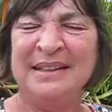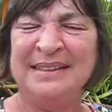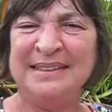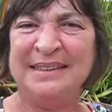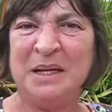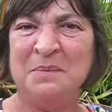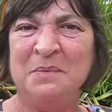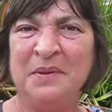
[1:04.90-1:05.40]

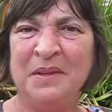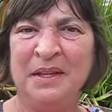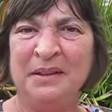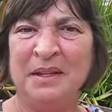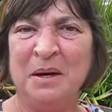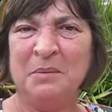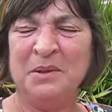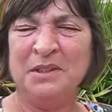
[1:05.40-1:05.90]
something
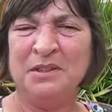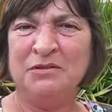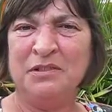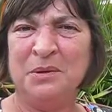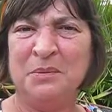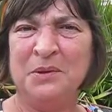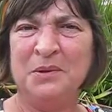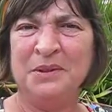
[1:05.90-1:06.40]
that was
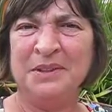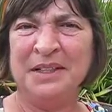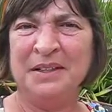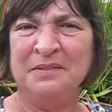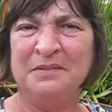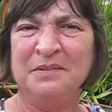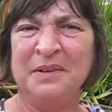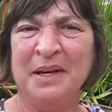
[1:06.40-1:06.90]

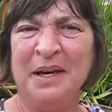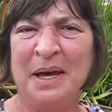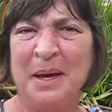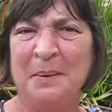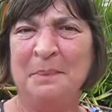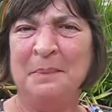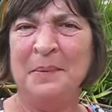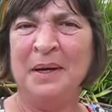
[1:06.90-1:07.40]
rewarding for
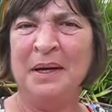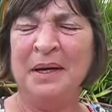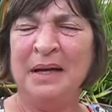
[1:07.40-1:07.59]
him